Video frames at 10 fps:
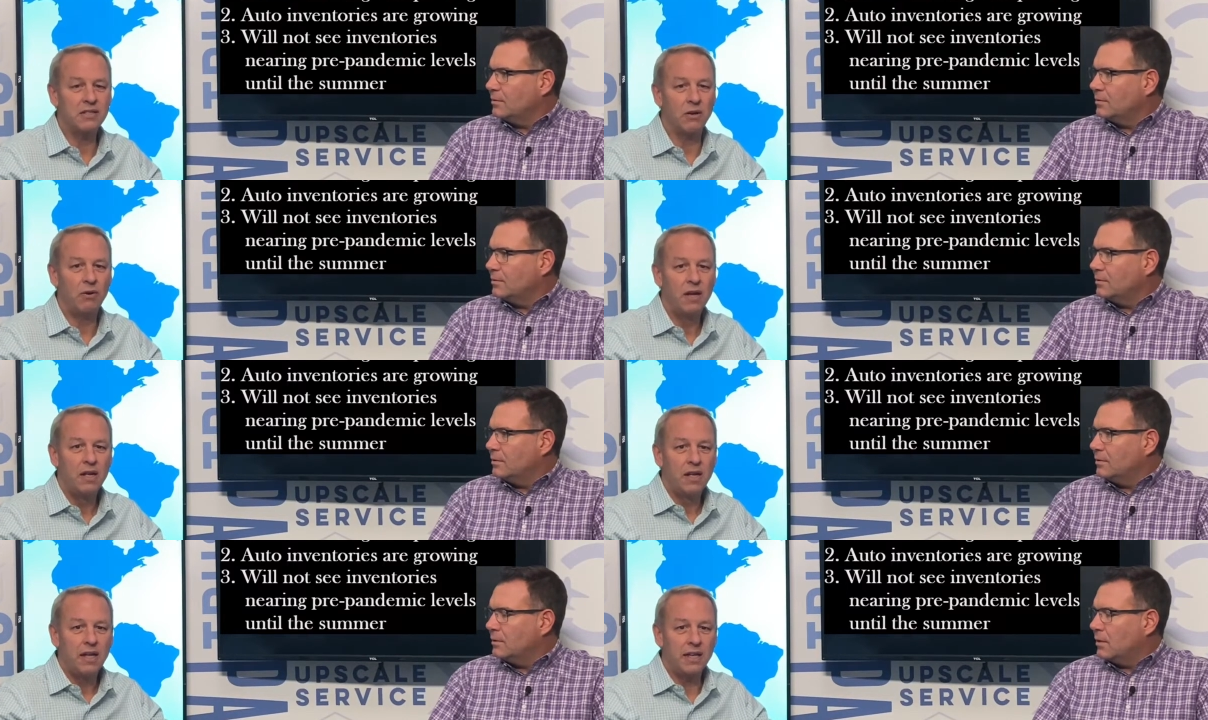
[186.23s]
Speaker 1: So
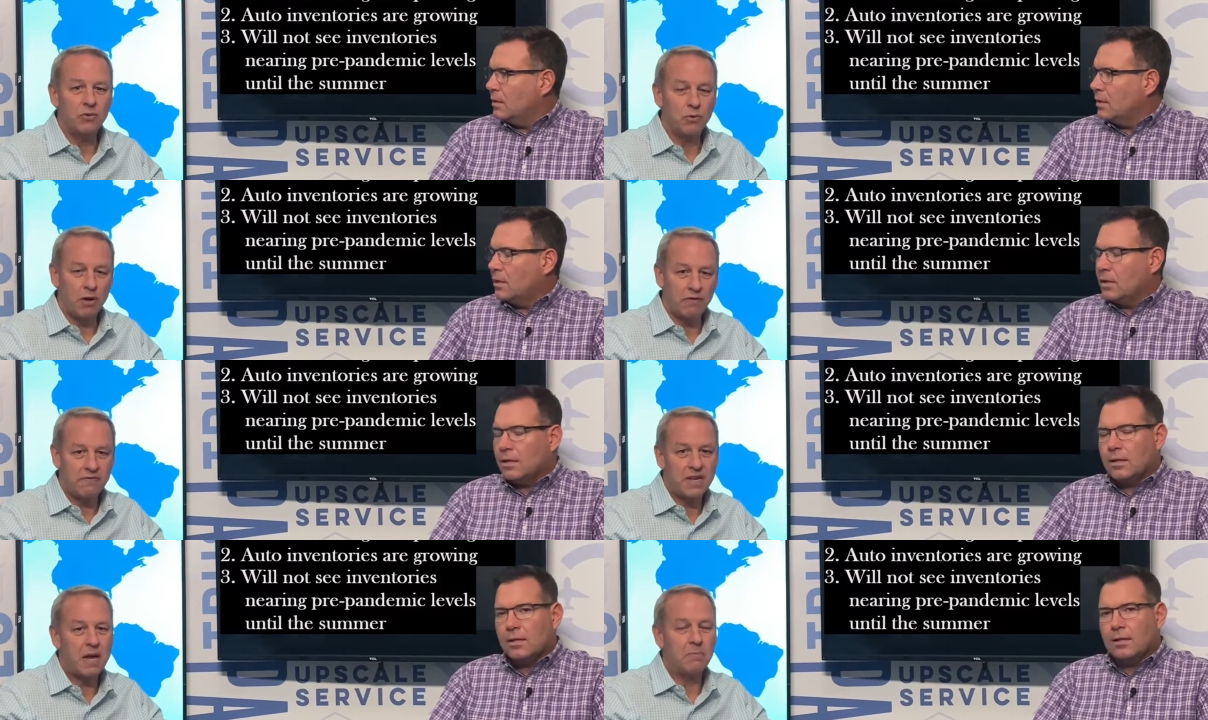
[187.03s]
it drove
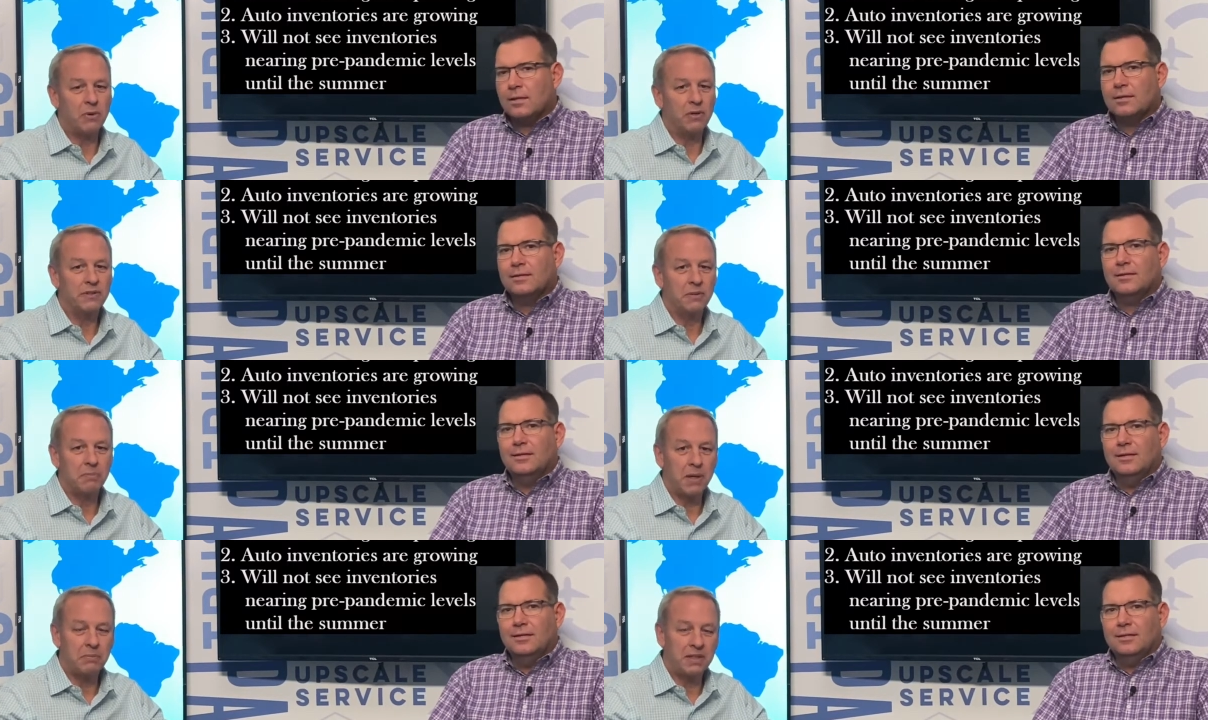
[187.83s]
numbers,
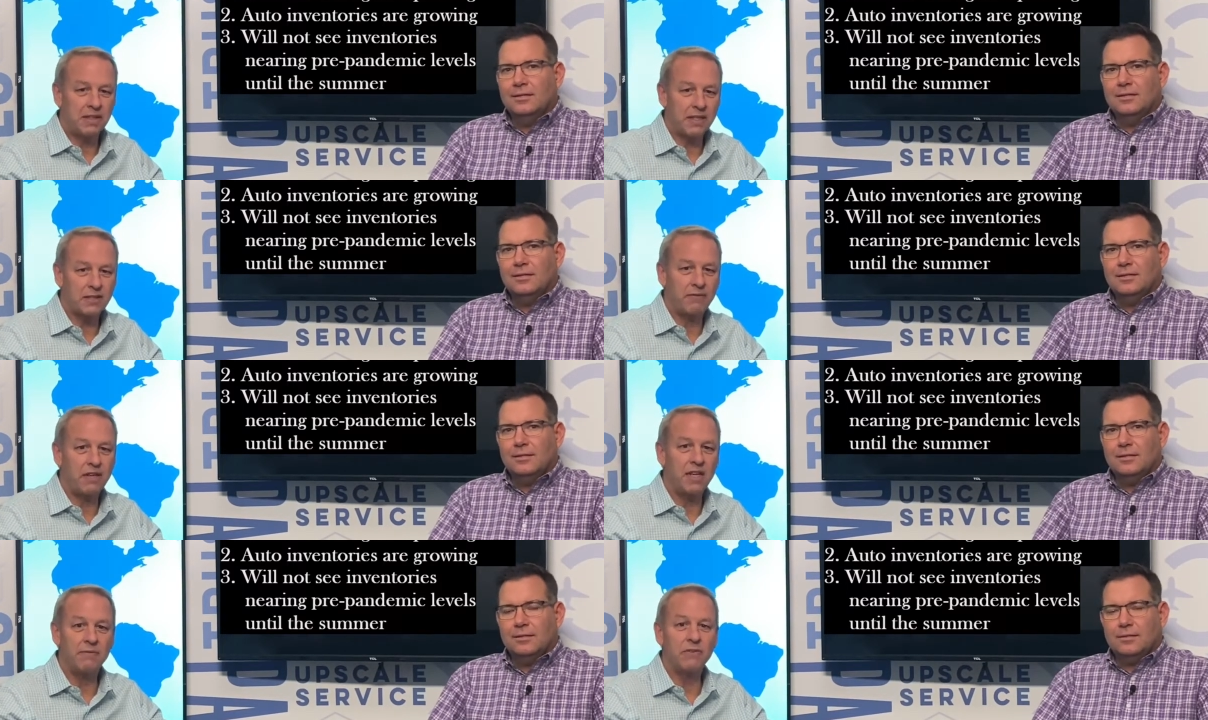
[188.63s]
but because of
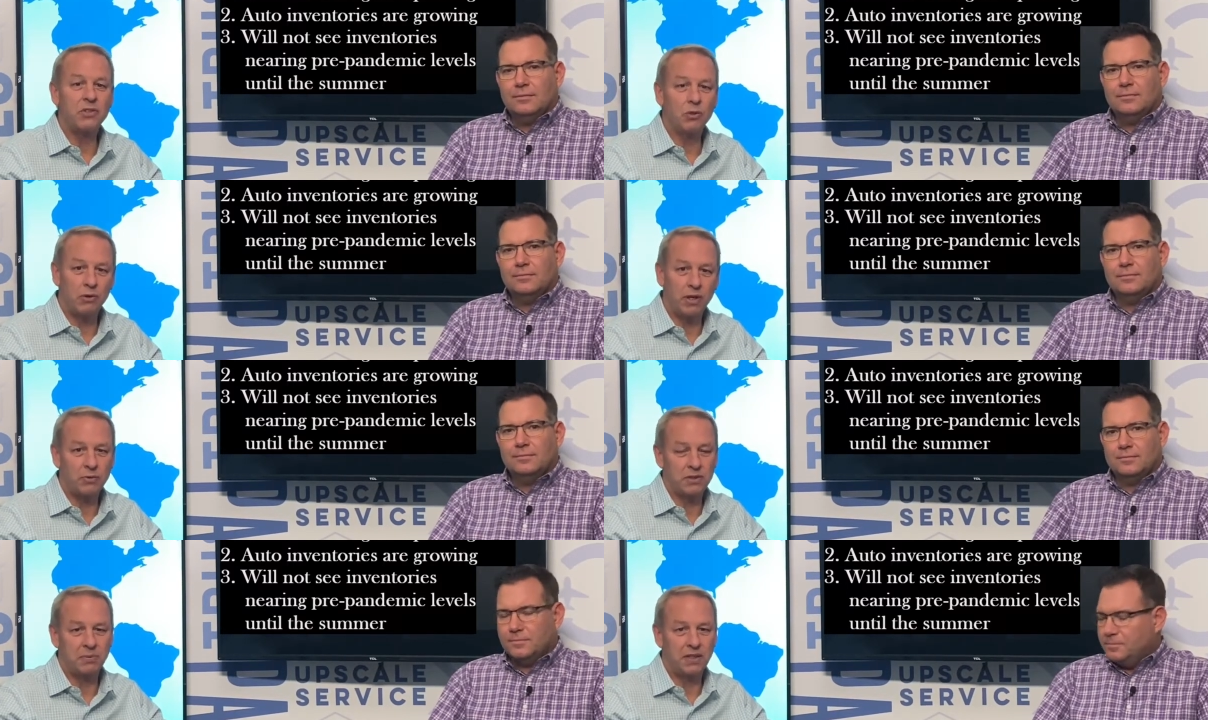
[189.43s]
the inventory
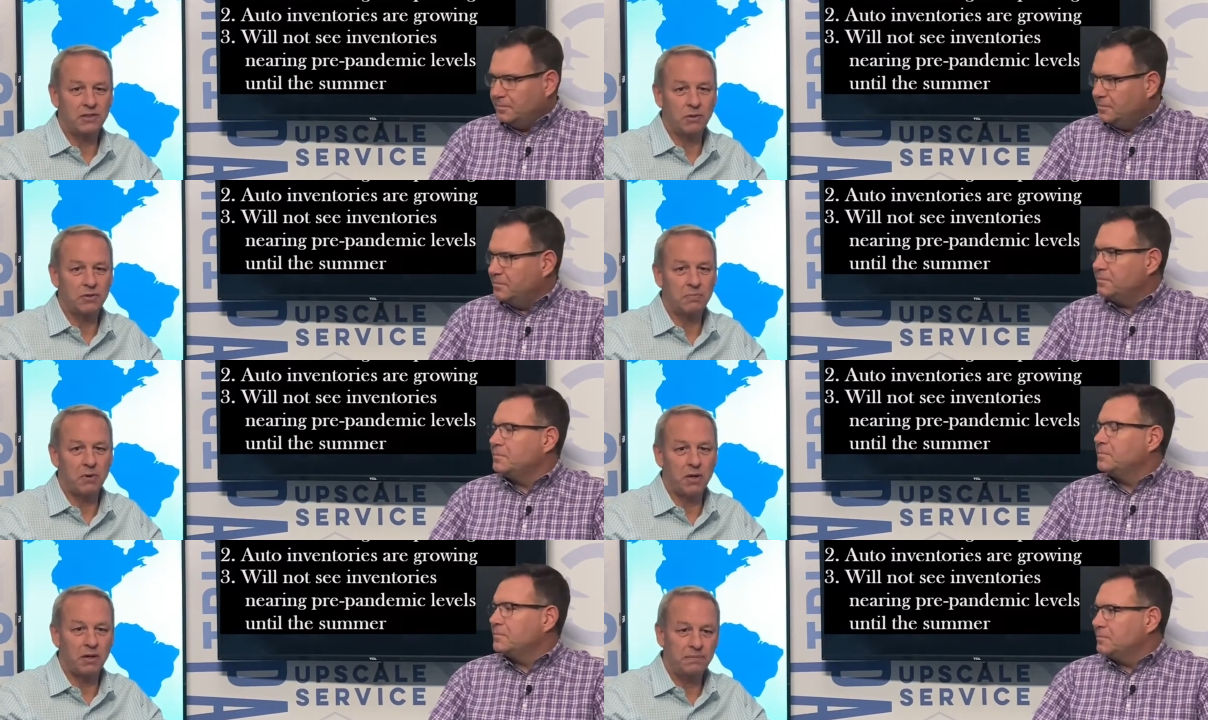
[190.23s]
was being so
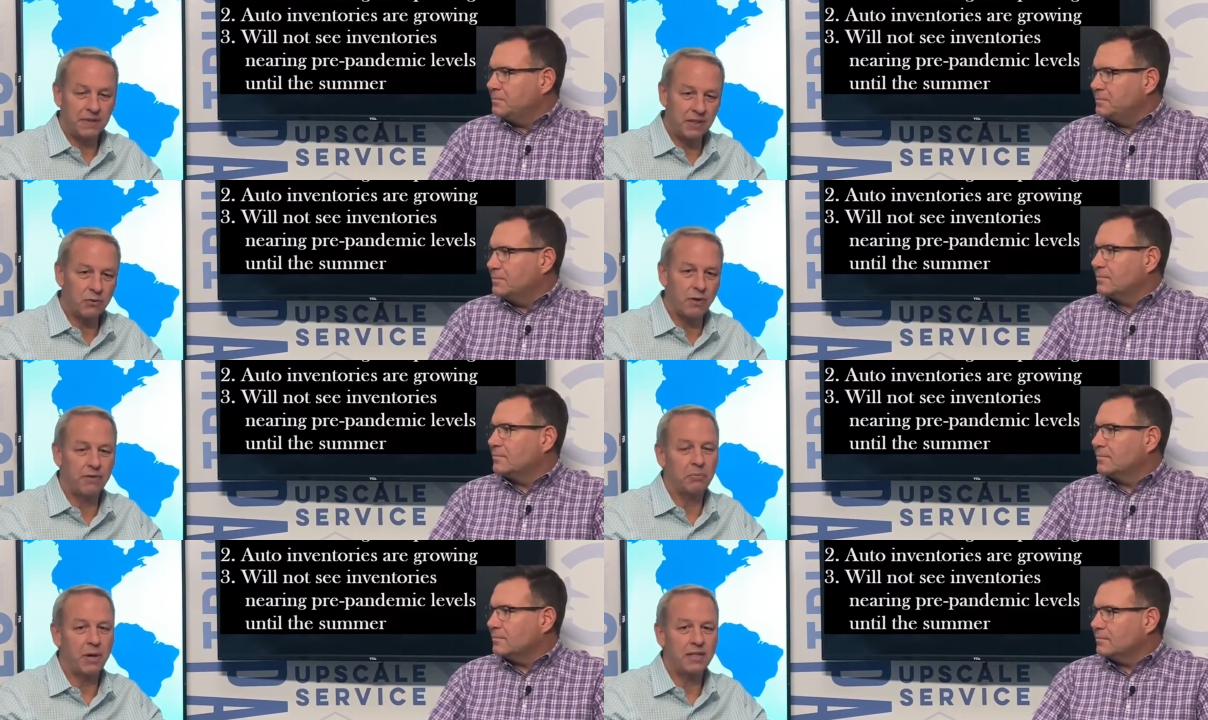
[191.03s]
small, it drove
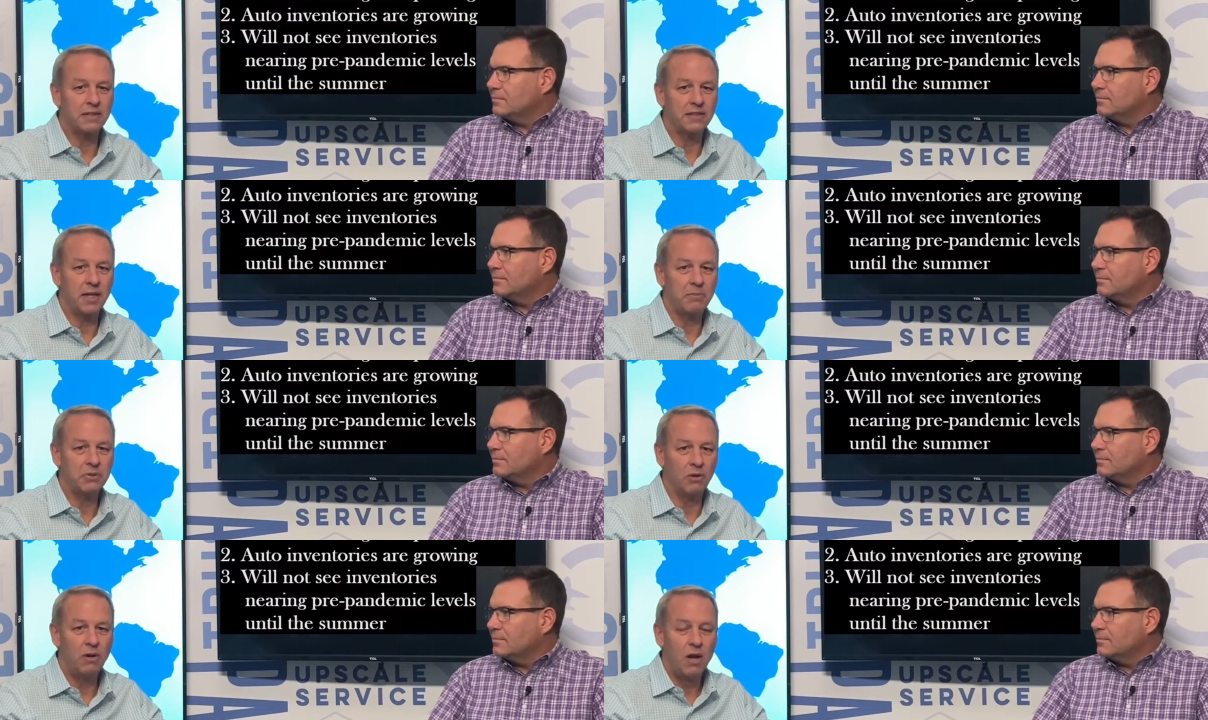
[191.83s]
the prices up.
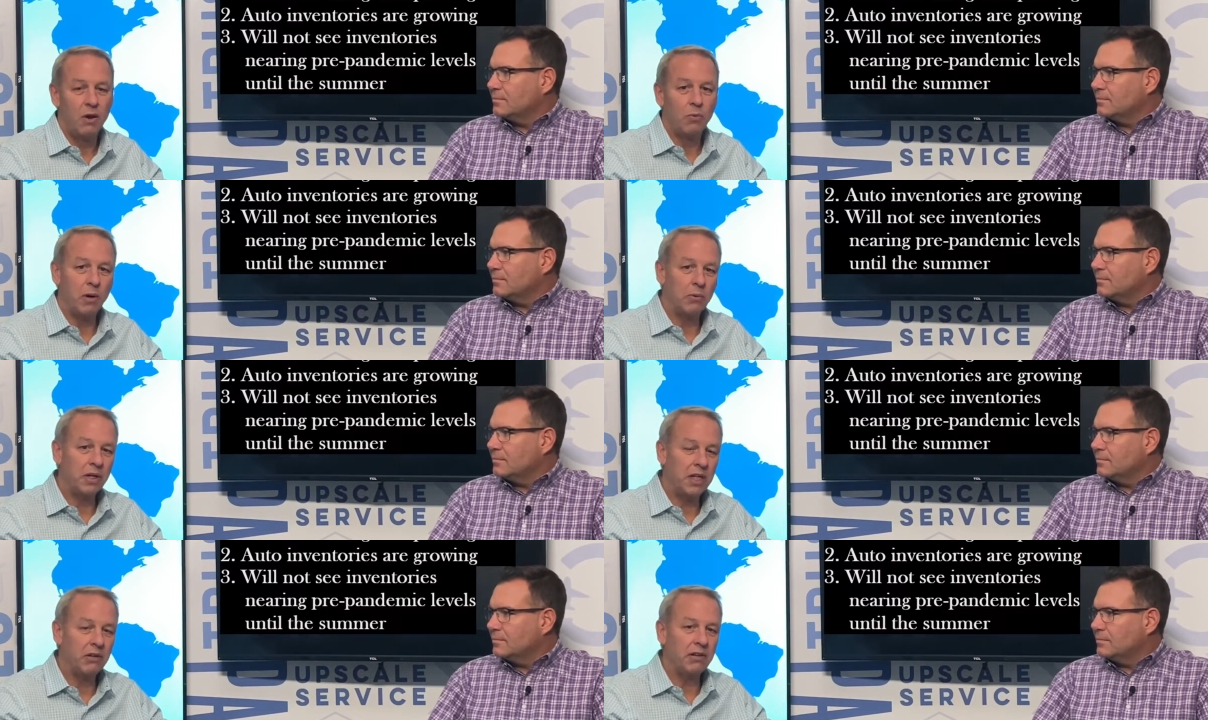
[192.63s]
So what we're
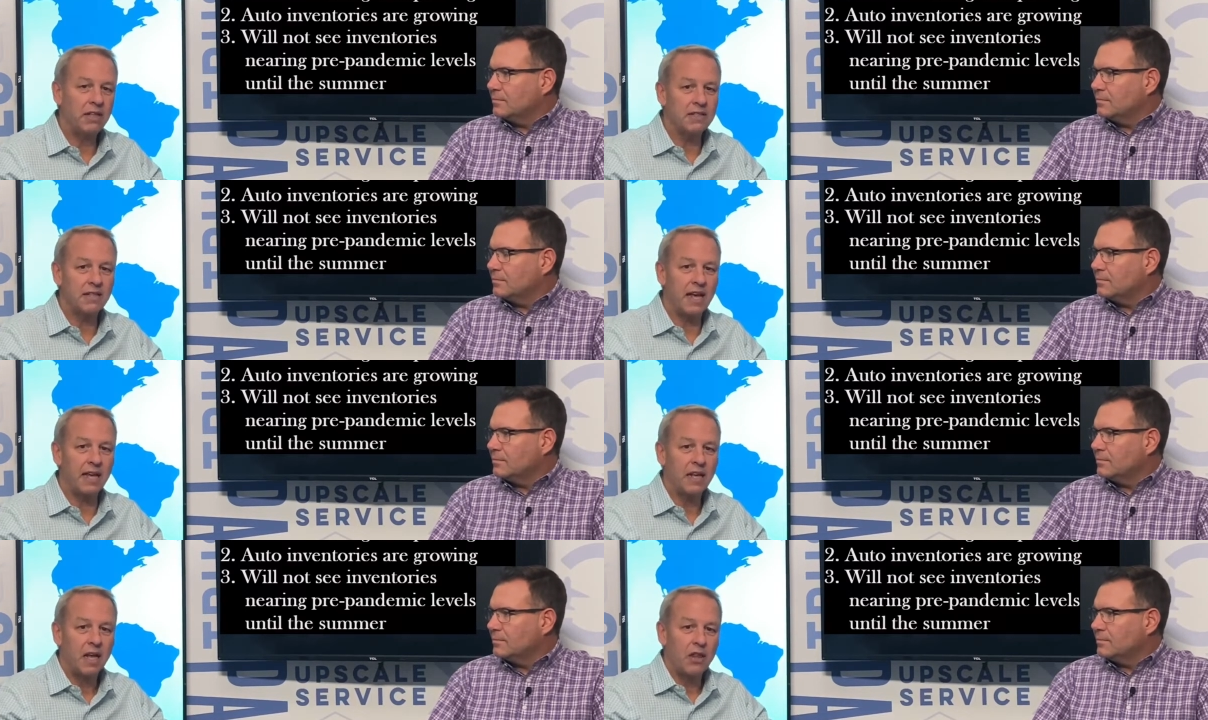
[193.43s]
hearing is
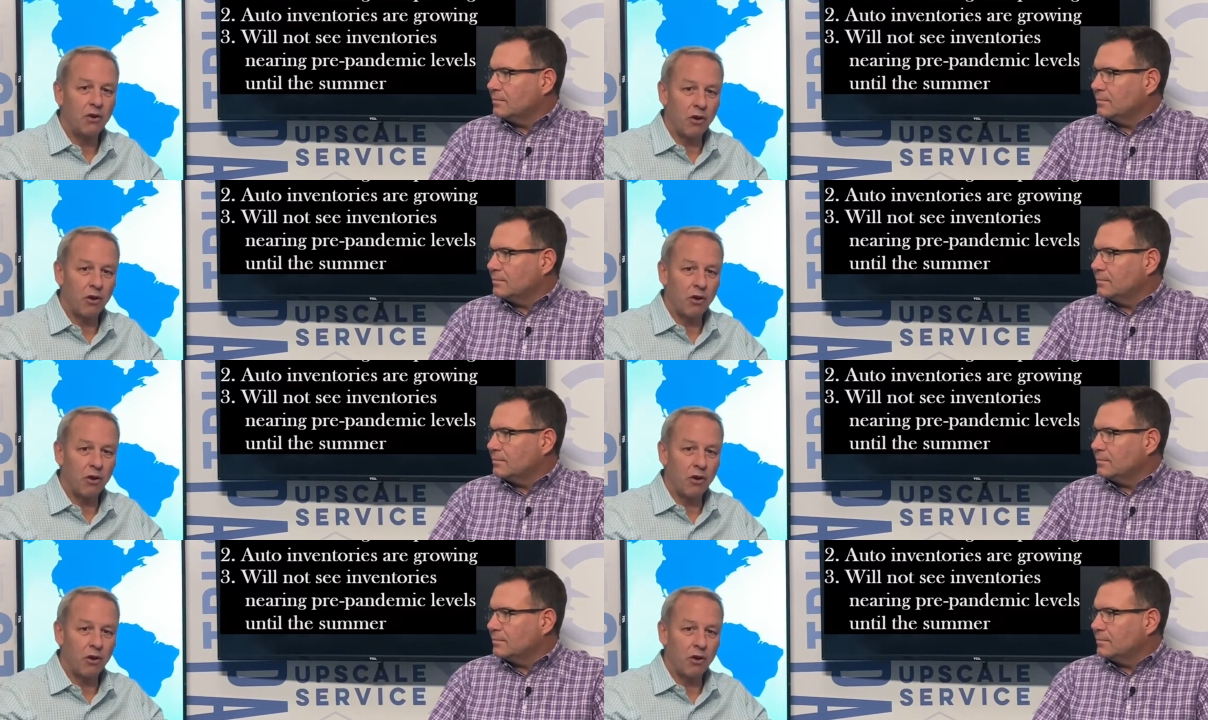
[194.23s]
that they're